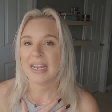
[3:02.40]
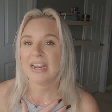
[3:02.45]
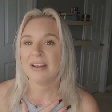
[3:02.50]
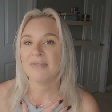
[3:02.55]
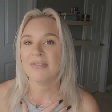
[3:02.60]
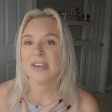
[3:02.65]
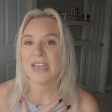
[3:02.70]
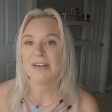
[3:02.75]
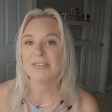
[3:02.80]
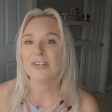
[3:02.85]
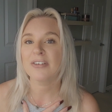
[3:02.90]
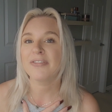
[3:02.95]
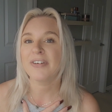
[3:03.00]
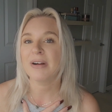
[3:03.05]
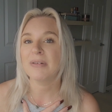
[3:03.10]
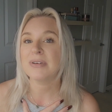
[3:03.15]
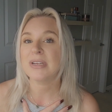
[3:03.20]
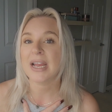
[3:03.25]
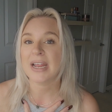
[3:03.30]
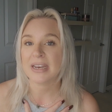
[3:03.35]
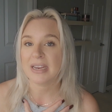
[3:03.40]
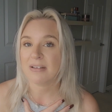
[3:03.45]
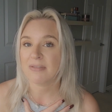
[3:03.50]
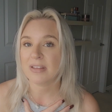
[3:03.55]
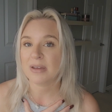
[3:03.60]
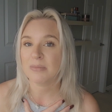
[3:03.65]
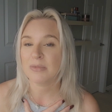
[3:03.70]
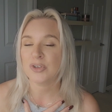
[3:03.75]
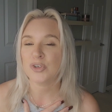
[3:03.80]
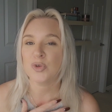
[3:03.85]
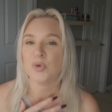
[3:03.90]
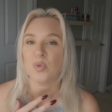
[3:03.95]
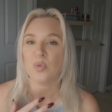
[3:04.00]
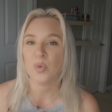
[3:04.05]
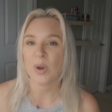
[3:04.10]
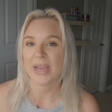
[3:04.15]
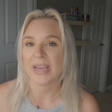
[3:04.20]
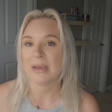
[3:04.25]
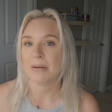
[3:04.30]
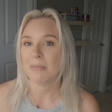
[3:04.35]
and I have never found any of them to
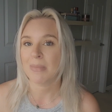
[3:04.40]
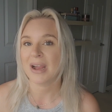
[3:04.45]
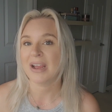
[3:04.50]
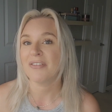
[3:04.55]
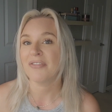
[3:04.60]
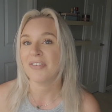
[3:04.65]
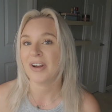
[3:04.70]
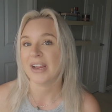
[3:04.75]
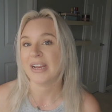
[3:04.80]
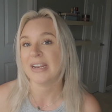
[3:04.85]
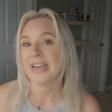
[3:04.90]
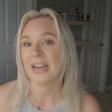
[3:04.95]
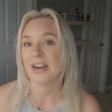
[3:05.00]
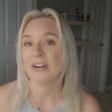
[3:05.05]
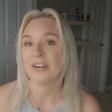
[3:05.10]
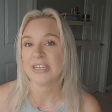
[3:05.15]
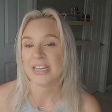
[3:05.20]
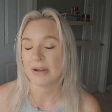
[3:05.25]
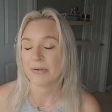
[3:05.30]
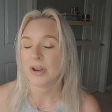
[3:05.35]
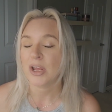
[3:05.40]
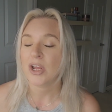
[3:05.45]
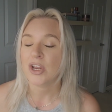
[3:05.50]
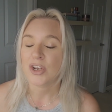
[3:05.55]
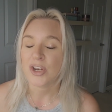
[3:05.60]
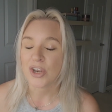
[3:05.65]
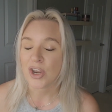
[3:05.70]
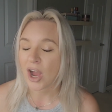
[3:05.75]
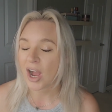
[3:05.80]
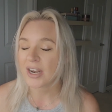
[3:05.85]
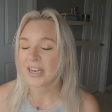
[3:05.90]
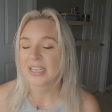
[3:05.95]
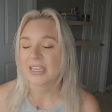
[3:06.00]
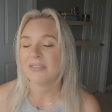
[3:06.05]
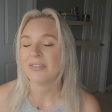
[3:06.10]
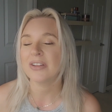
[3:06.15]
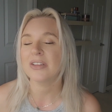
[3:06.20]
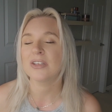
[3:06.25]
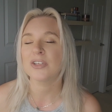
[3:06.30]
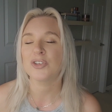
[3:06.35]
weigh my fine hair down not
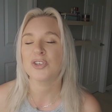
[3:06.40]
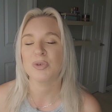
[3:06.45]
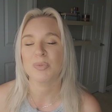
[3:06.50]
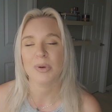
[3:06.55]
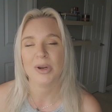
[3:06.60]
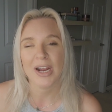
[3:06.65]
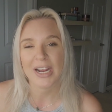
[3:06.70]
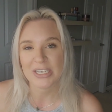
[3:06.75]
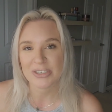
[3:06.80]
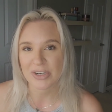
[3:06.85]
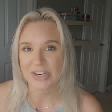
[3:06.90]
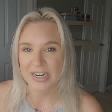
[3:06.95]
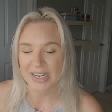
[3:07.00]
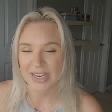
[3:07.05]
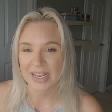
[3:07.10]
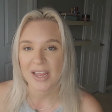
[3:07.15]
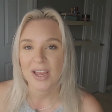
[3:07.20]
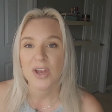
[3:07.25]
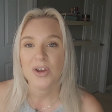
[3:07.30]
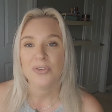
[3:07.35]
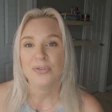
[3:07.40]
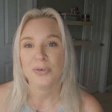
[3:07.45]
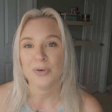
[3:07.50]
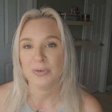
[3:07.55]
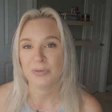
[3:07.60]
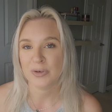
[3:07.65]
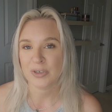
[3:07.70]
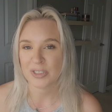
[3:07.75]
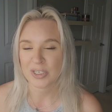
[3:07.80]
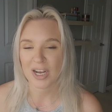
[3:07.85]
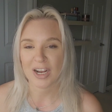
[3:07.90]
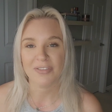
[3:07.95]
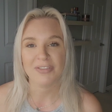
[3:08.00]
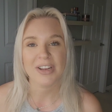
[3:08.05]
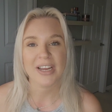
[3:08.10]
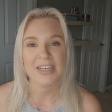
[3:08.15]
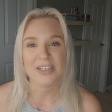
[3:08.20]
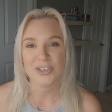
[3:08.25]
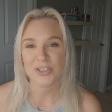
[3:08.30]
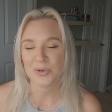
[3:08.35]
even the super hydrating food for soft.
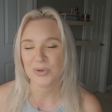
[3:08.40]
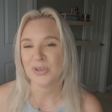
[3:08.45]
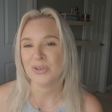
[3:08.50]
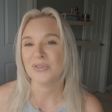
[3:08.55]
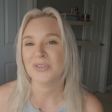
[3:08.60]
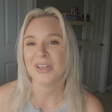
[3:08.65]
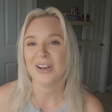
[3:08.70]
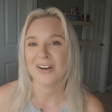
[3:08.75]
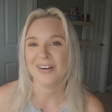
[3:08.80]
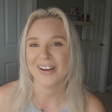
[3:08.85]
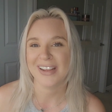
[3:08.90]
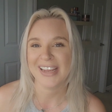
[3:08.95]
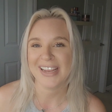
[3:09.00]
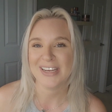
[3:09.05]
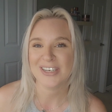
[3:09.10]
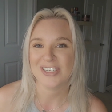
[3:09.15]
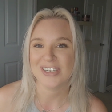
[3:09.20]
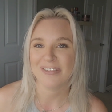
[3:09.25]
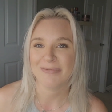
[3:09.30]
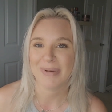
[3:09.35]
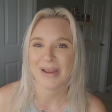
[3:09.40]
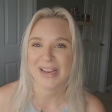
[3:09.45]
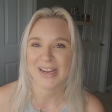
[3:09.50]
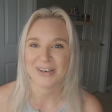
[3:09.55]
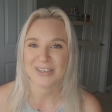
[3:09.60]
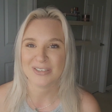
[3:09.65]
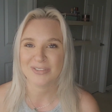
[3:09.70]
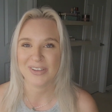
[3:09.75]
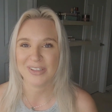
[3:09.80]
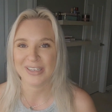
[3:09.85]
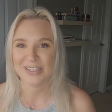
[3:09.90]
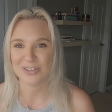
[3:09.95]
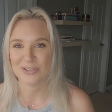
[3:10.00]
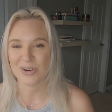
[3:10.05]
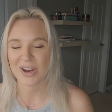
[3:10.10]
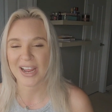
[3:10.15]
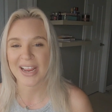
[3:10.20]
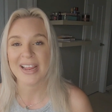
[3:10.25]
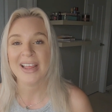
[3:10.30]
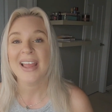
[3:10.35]
I do use that on occasion if my hair is feeling
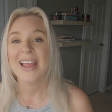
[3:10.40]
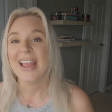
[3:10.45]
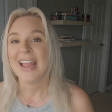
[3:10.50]
dry